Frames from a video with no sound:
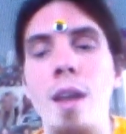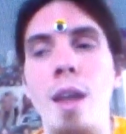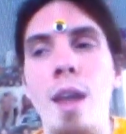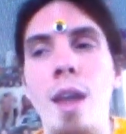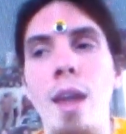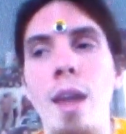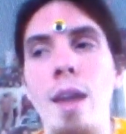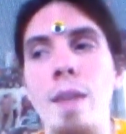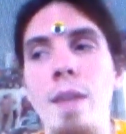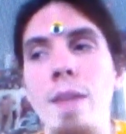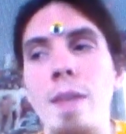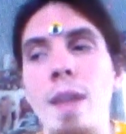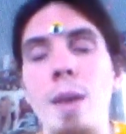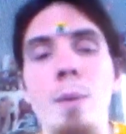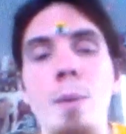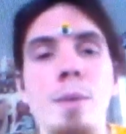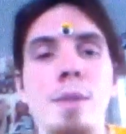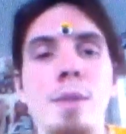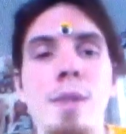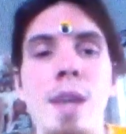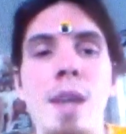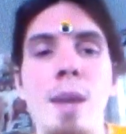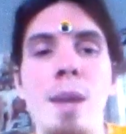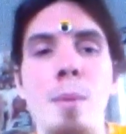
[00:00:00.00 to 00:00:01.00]
And that
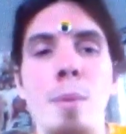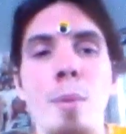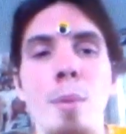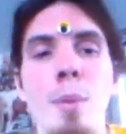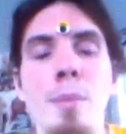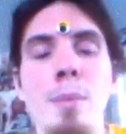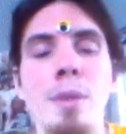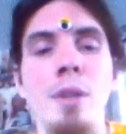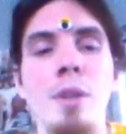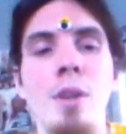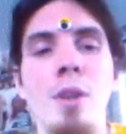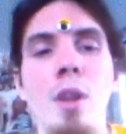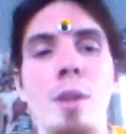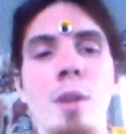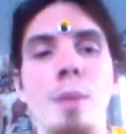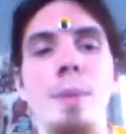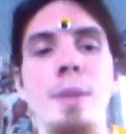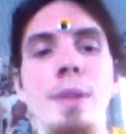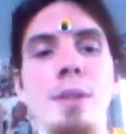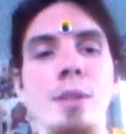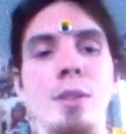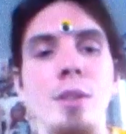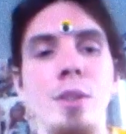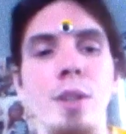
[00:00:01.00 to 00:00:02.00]
was that. My mom didn't call the
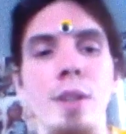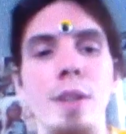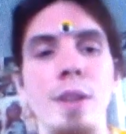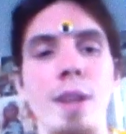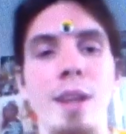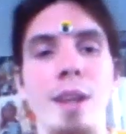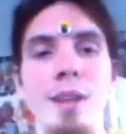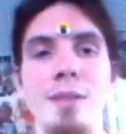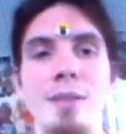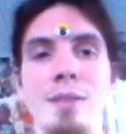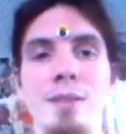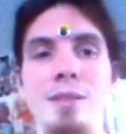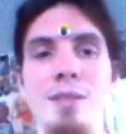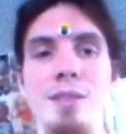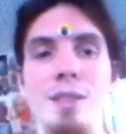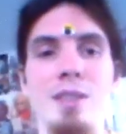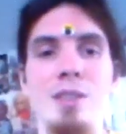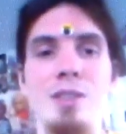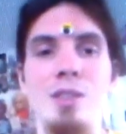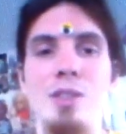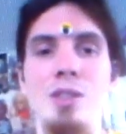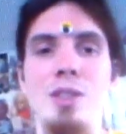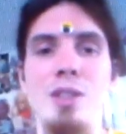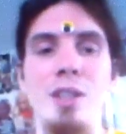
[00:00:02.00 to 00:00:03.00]
police or anything,
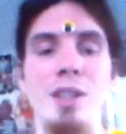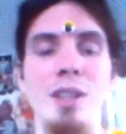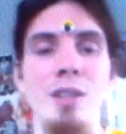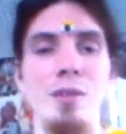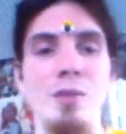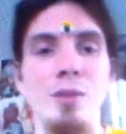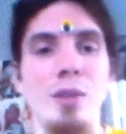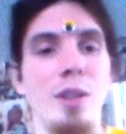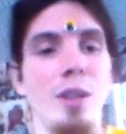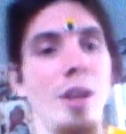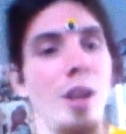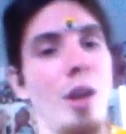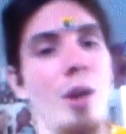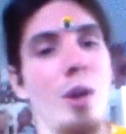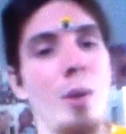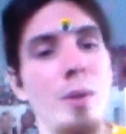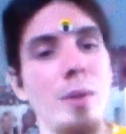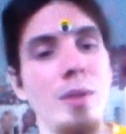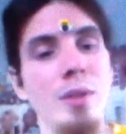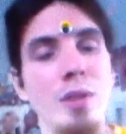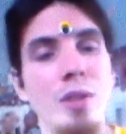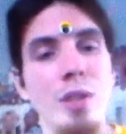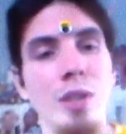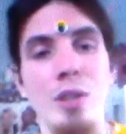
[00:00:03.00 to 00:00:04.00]
because she didn't really know
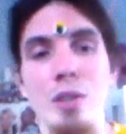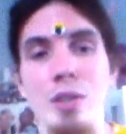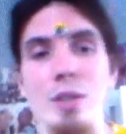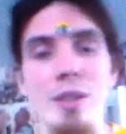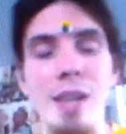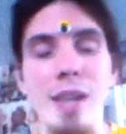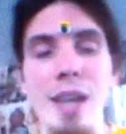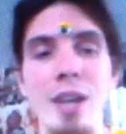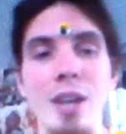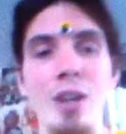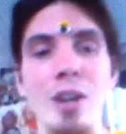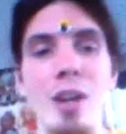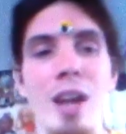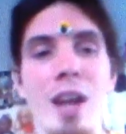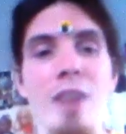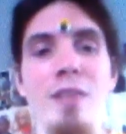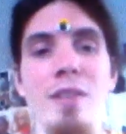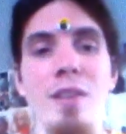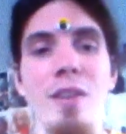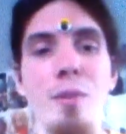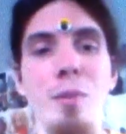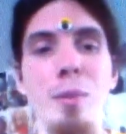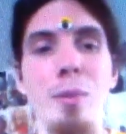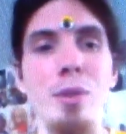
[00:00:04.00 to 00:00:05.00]
until years later, and
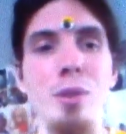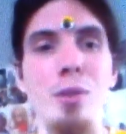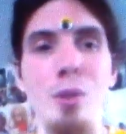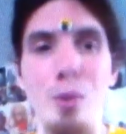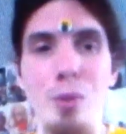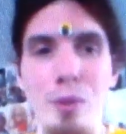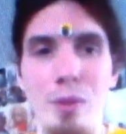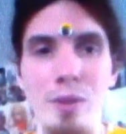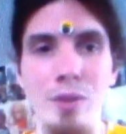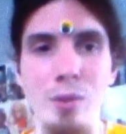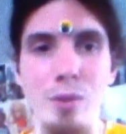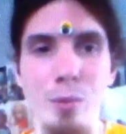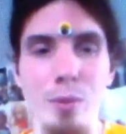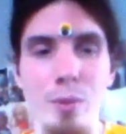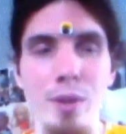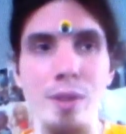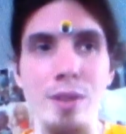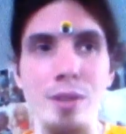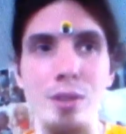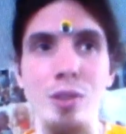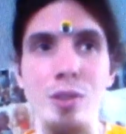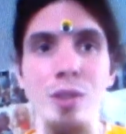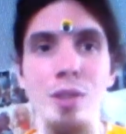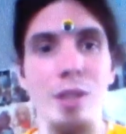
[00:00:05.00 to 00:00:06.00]
I've never been told this story
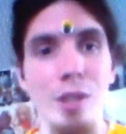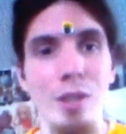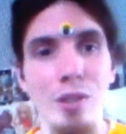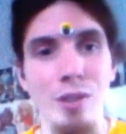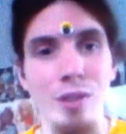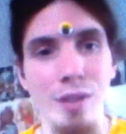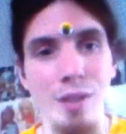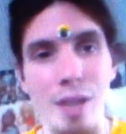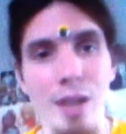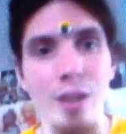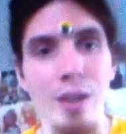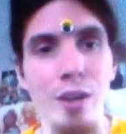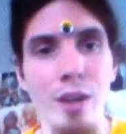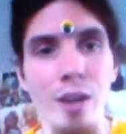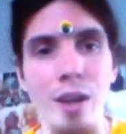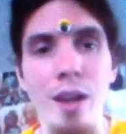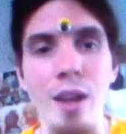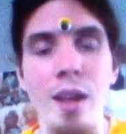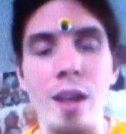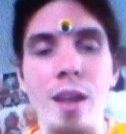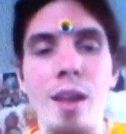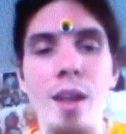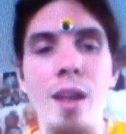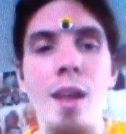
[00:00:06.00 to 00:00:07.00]
until years later.
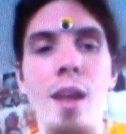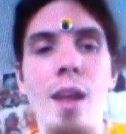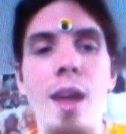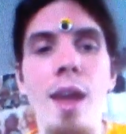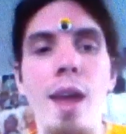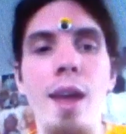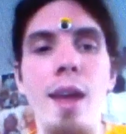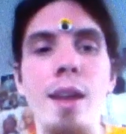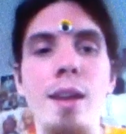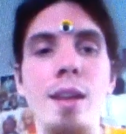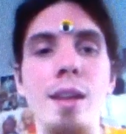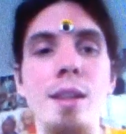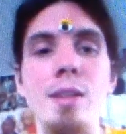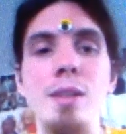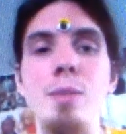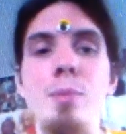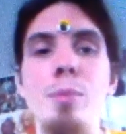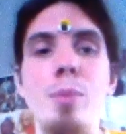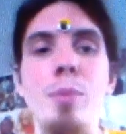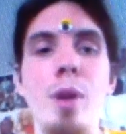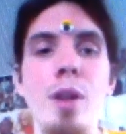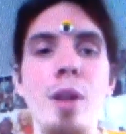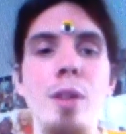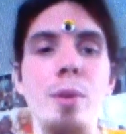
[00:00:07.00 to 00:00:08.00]
And his
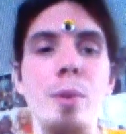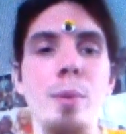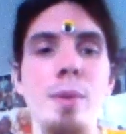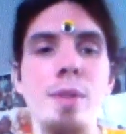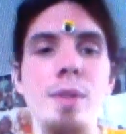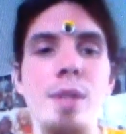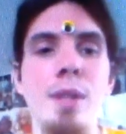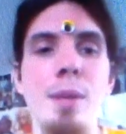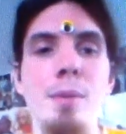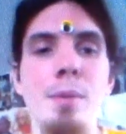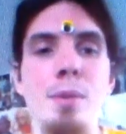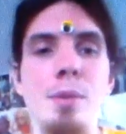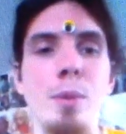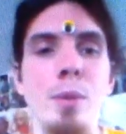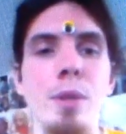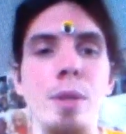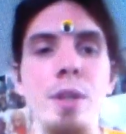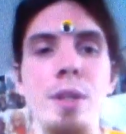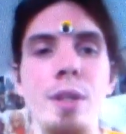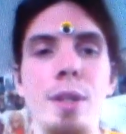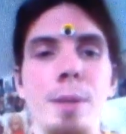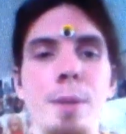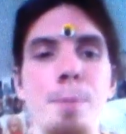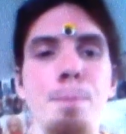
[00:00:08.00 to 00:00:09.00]
brother was named
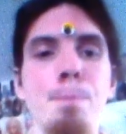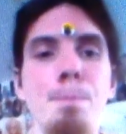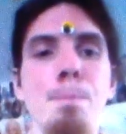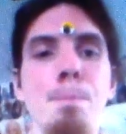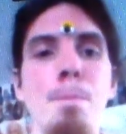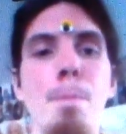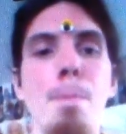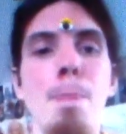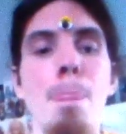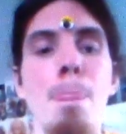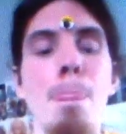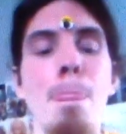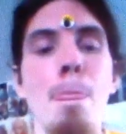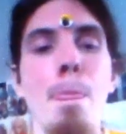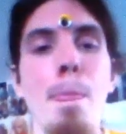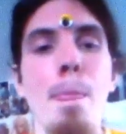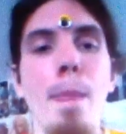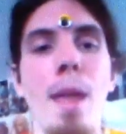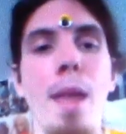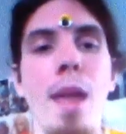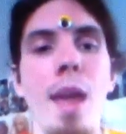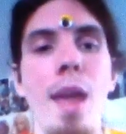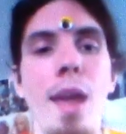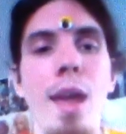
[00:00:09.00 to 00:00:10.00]
William,
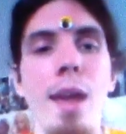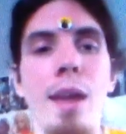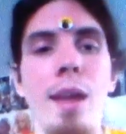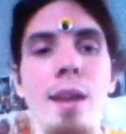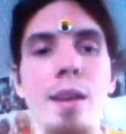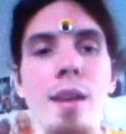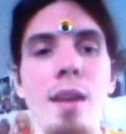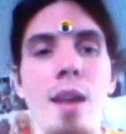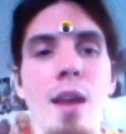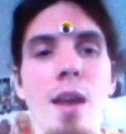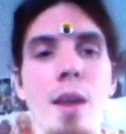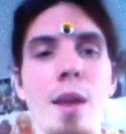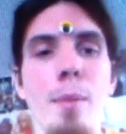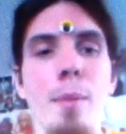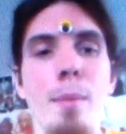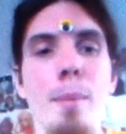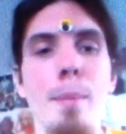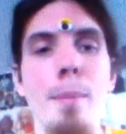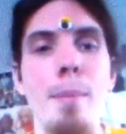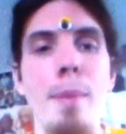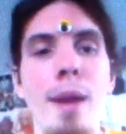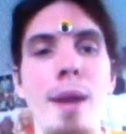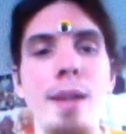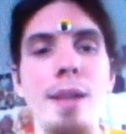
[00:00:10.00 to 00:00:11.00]
and
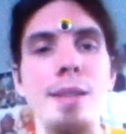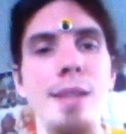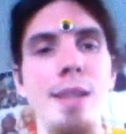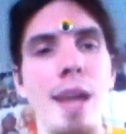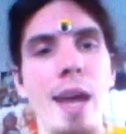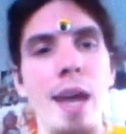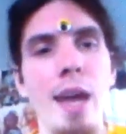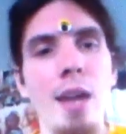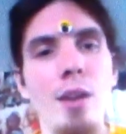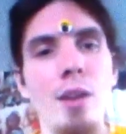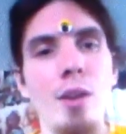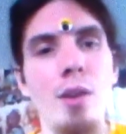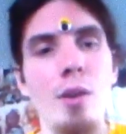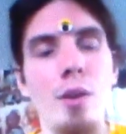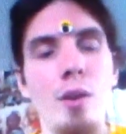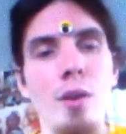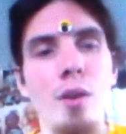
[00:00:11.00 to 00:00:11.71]
my dad